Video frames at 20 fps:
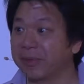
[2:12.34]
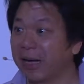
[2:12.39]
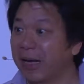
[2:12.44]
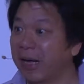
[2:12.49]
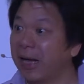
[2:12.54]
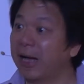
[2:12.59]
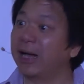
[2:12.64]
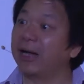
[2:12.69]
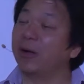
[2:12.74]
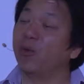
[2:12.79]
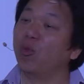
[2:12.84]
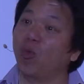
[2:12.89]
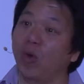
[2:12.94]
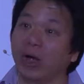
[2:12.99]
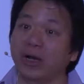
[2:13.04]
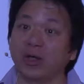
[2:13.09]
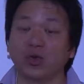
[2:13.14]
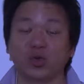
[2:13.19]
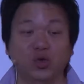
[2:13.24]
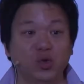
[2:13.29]
are
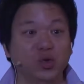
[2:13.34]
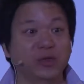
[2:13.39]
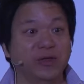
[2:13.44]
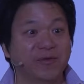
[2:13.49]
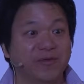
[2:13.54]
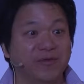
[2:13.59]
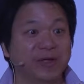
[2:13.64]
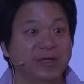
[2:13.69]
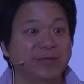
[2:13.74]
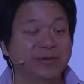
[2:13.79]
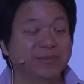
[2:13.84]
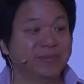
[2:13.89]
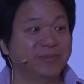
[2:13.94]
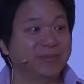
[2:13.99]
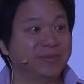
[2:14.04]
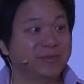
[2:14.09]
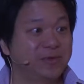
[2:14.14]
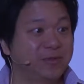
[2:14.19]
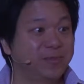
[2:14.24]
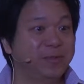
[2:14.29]
one or two different
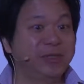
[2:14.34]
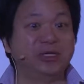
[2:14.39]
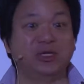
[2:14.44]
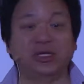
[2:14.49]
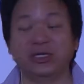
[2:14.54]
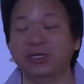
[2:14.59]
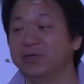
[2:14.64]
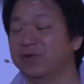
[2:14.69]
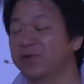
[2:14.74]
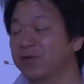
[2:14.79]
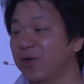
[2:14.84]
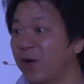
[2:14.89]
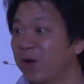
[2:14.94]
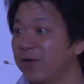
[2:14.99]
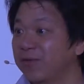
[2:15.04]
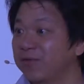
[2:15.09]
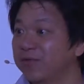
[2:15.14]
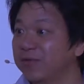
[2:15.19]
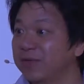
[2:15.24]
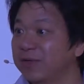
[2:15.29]
species
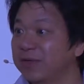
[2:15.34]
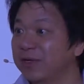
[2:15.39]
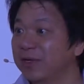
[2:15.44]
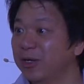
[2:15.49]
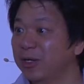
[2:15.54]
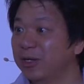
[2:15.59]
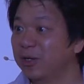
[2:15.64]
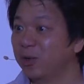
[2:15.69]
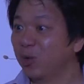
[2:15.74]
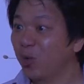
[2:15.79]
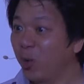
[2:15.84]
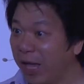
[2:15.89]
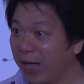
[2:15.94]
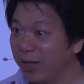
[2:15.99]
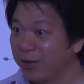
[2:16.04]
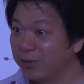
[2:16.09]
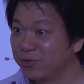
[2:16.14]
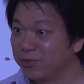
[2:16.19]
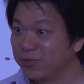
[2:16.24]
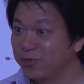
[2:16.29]
of
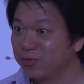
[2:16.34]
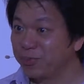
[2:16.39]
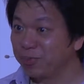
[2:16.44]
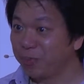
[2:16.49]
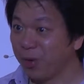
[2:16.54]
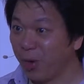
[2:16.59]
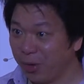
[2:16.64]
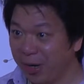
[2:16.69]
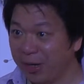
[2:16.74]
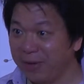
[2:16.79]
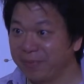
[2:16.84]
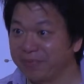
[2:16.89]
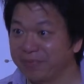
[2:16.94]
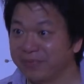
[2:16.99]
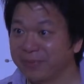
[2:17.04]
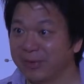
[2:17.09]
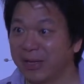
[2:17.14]
whales. All right?